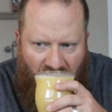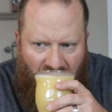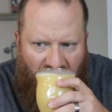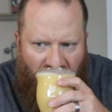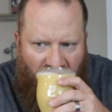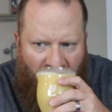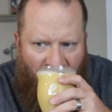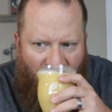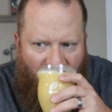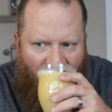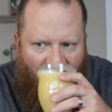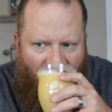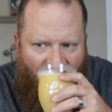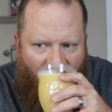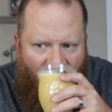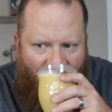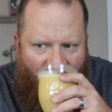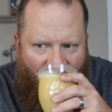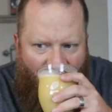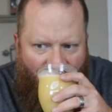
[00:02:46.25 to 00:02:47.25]

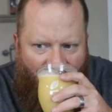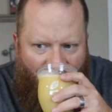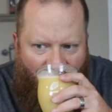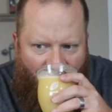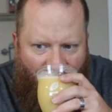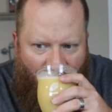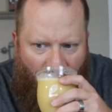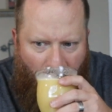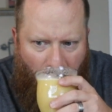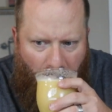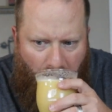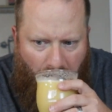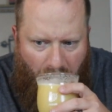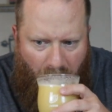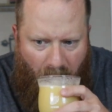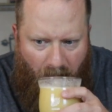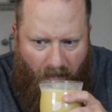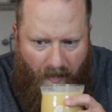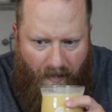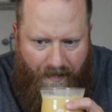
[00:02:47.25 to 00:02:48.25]

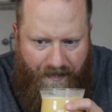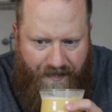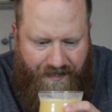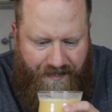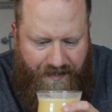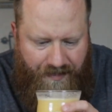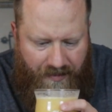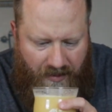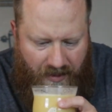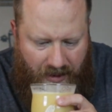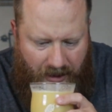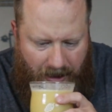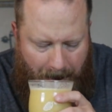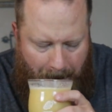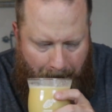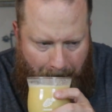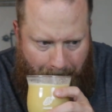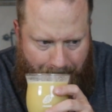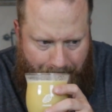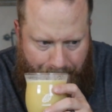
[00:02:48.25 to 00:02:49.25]

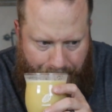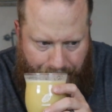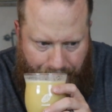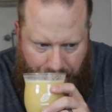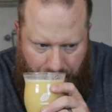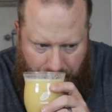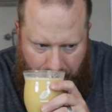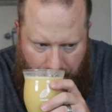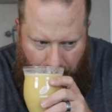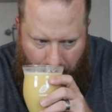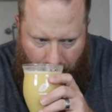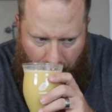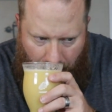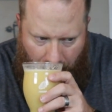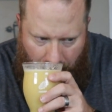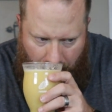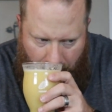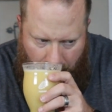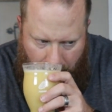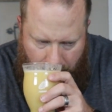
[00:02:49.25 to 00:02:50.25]

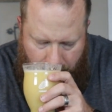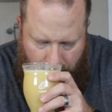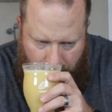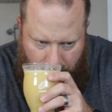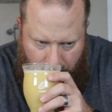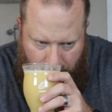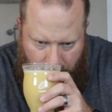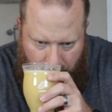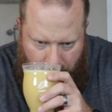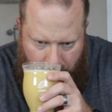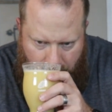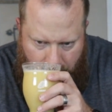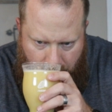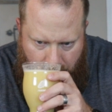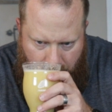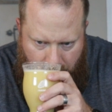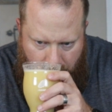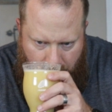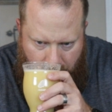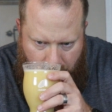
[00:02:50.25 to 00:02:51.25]

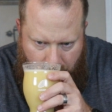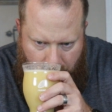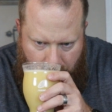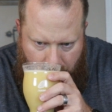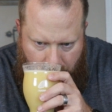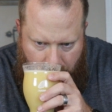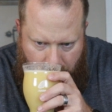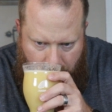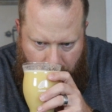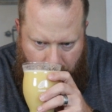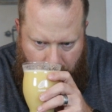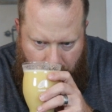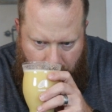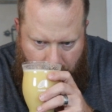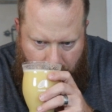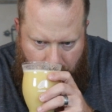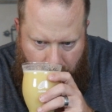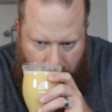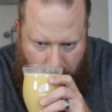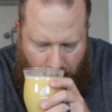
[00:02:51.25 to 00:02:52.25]

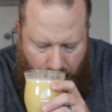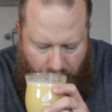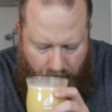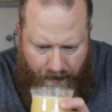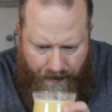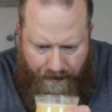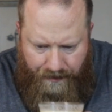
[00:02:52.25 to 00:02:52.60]
No one is speaking in this clip.